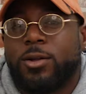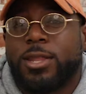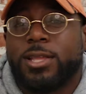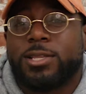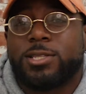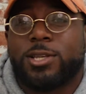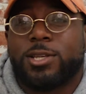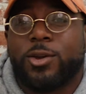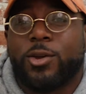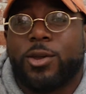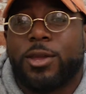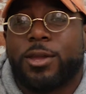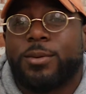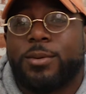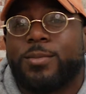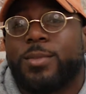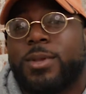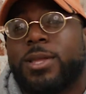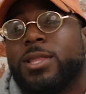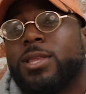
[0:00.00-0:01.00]
on
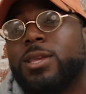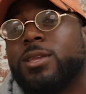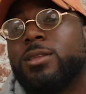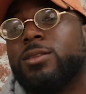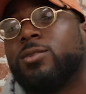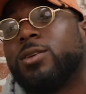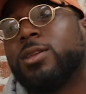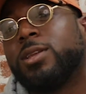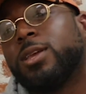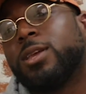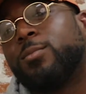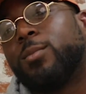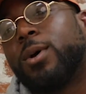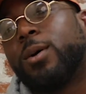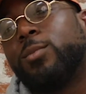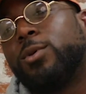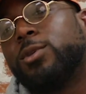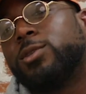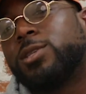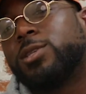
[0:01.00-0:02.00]
Instagram, and then you can get my
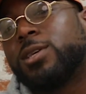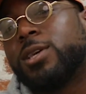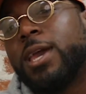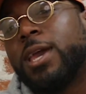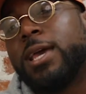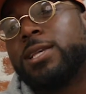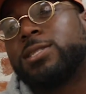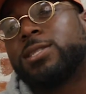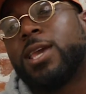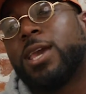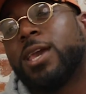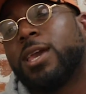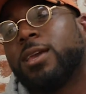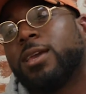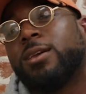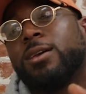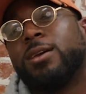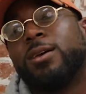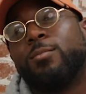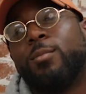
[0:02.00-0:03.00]
music
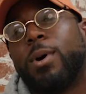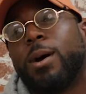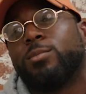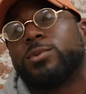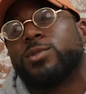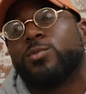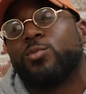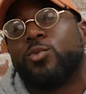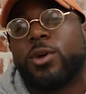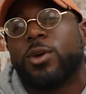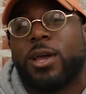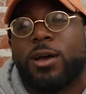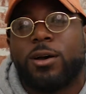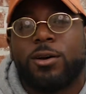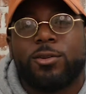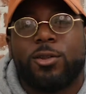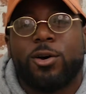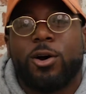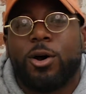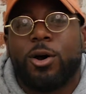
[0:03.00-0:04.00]
SK Mama's Boy out
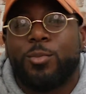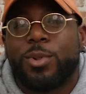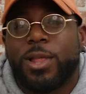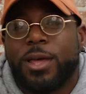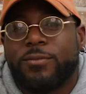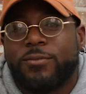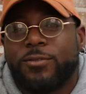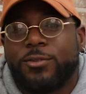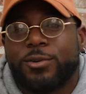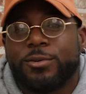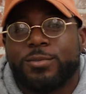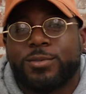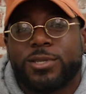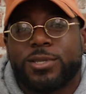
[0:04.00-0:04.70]
on all platforms.